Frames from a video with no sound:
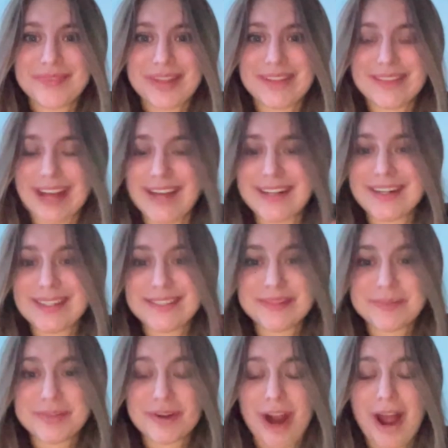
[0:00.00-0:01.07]
like,
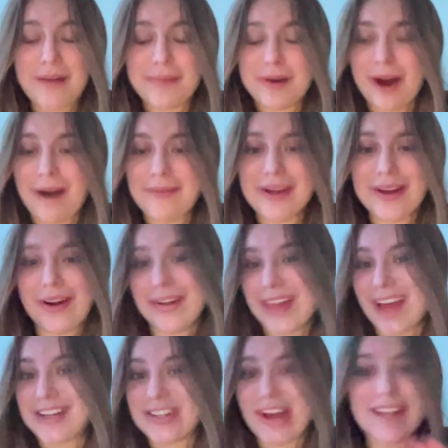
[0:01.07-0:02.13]
subscribe, comment, all
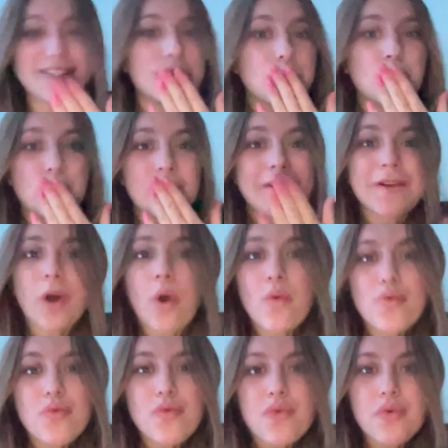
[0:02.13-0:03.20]
that jazz.
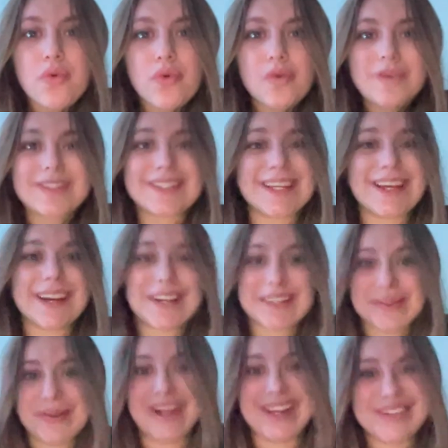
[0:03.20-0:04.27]
See you next
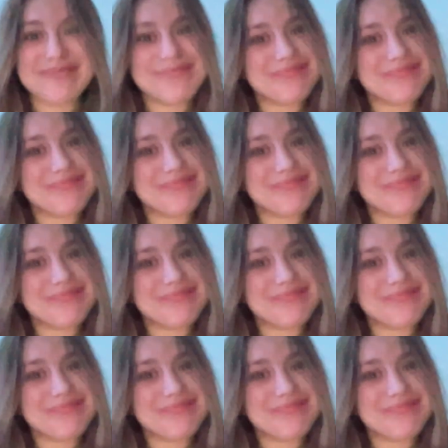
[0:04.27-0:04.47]
week.